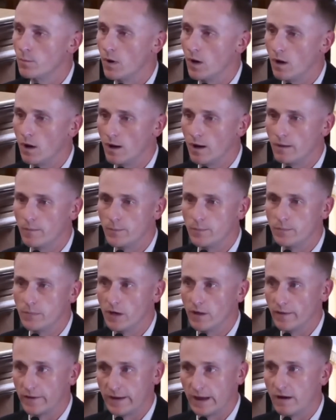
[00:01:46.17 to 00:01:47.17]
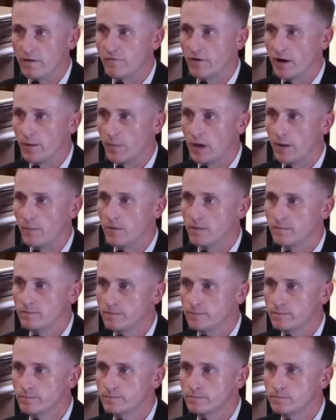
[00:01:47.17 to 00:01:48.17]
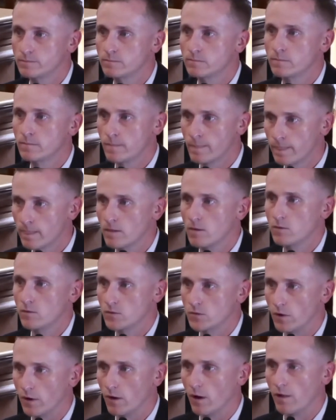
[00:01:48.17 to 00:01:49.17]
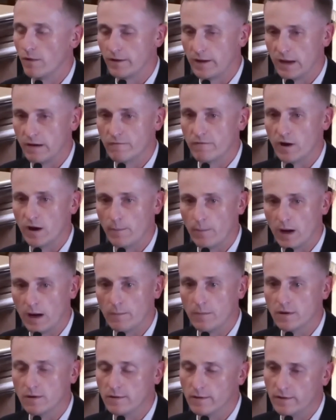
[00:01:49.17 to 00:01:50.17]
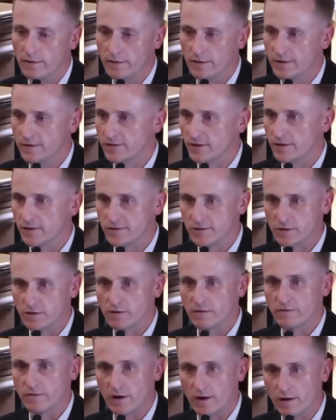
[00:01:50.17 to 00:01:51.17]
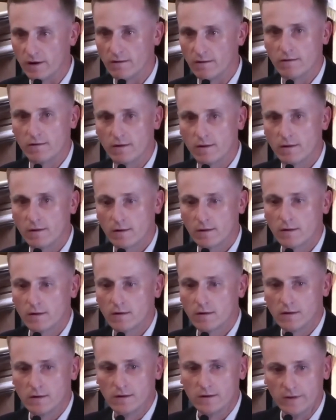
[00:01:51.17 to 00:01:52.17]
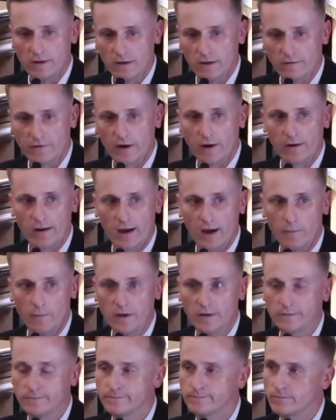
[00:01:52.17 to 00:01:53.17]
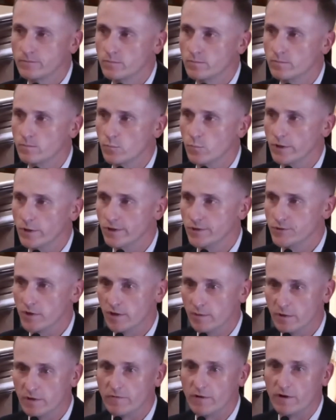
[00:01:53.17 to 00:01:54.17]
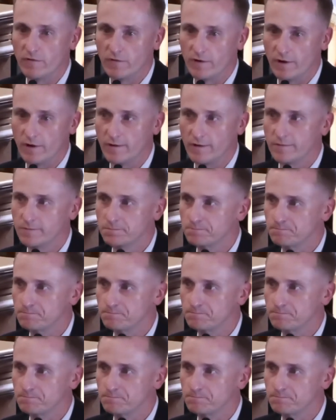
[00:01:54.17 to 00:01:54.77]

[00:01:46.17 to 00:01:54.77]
On the Canton Fire Department. So I got on the Canton Fire Department, and they sent you to the fire academy, where you train to be a firefighter.